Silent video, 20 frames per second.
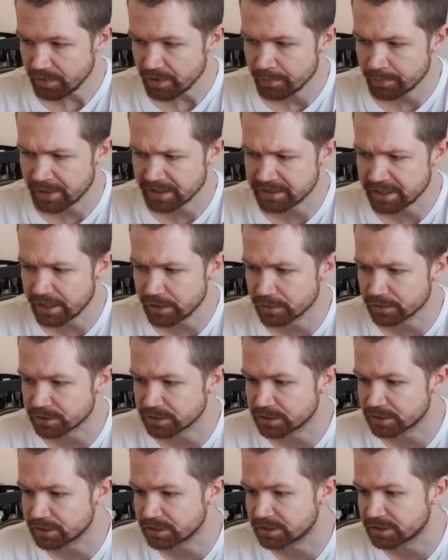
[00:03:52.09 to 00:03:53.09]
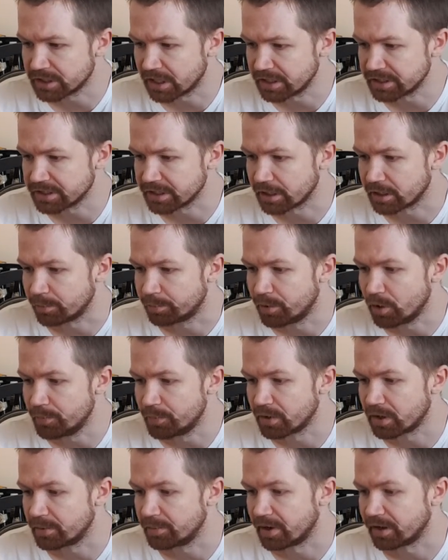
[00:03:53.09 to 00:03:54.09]
Matthäus Daniel
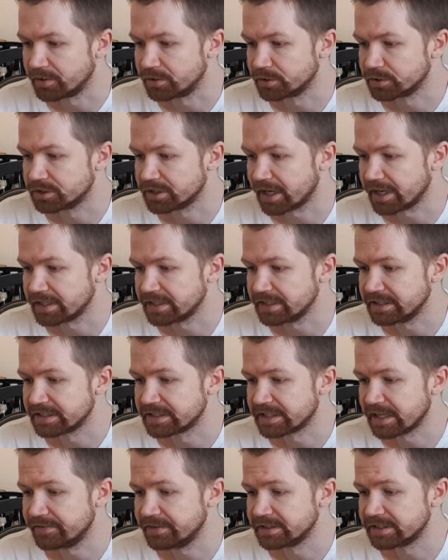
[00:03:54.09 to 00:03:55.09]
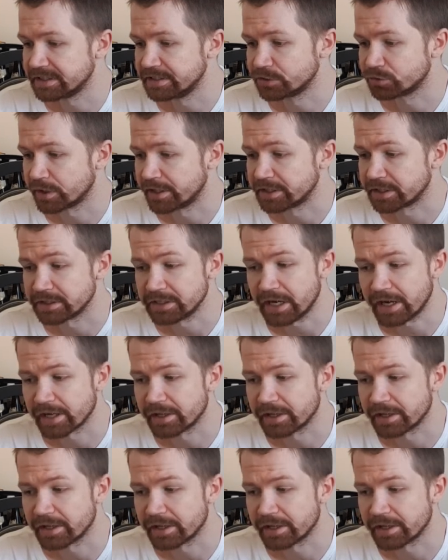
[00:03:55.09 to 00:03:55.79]
Pöppelmann, who died in 1729.